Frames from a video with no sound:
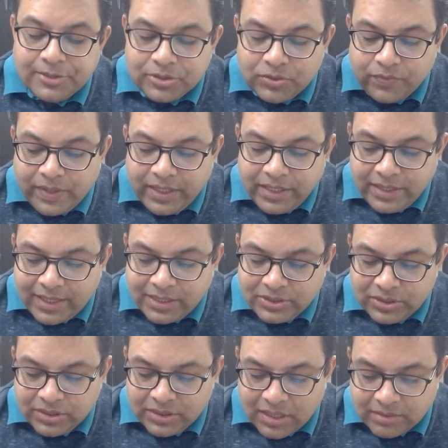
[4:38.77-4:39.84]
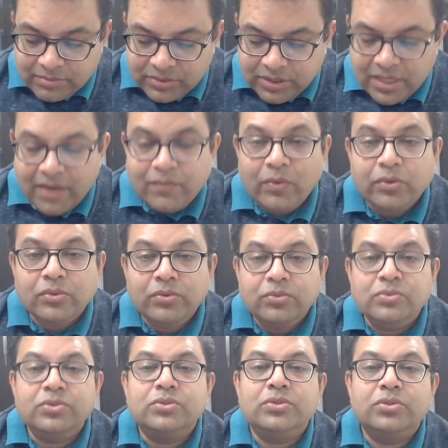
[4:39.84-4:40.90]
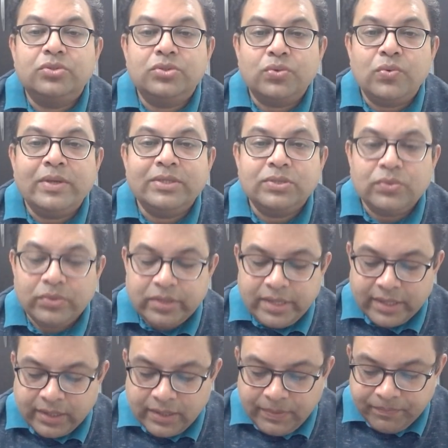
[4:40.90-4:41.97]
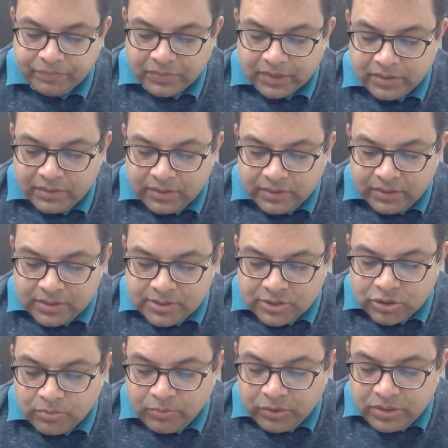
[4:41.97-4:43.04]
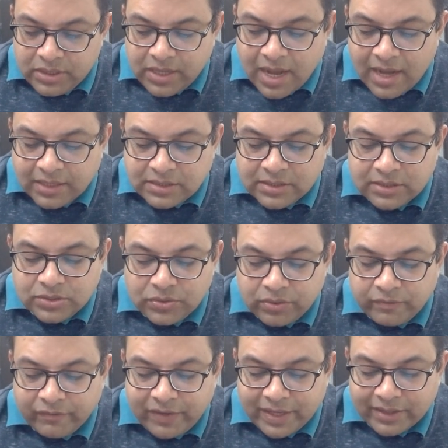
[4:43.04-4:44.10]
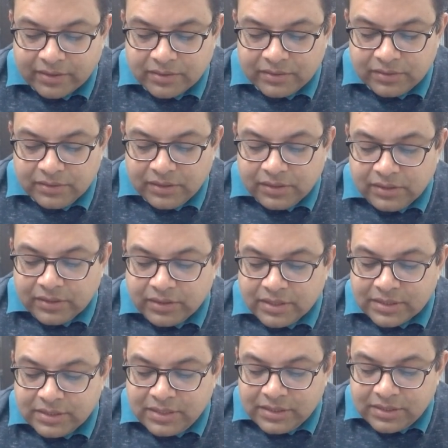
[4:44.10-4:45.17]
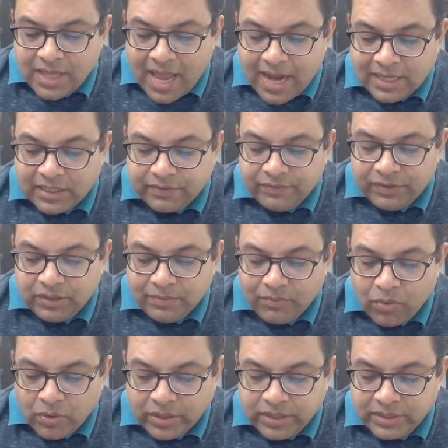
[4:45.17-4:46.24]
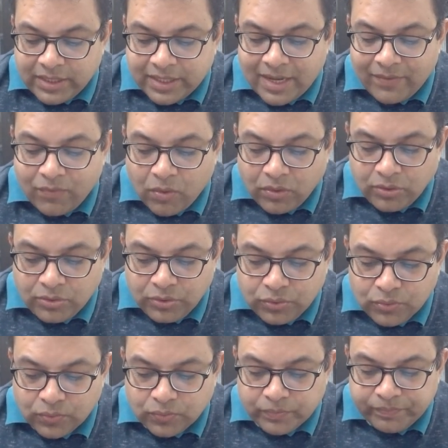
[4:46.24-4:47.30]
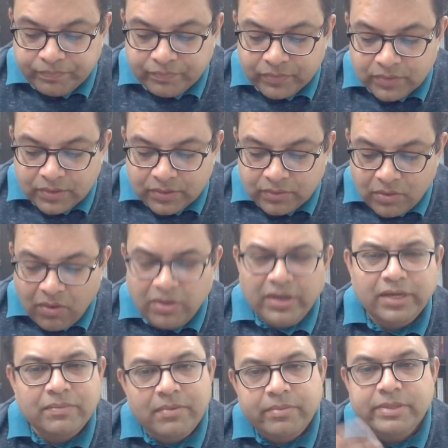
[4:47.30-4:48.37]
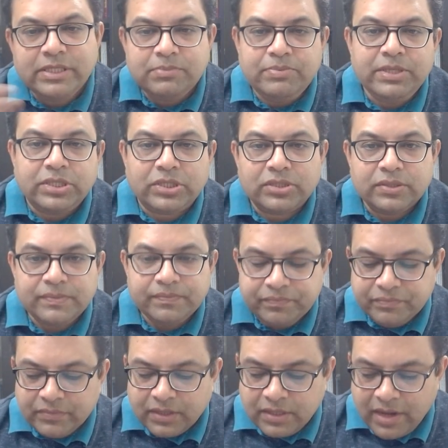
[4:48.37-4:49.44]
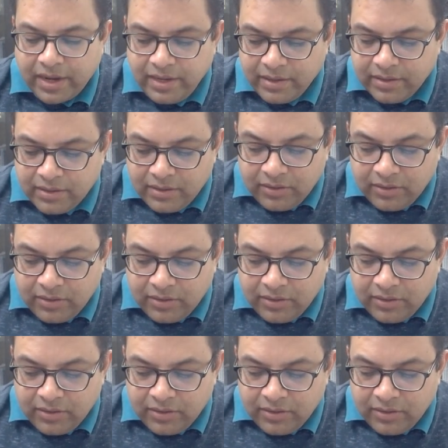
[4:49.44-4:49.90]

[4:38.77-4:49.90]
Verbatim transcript: So when intention comes that I want to do so and so thing, so Buddha asked us to reflect: Does this act with the body that I want to do, or it may be speech, right?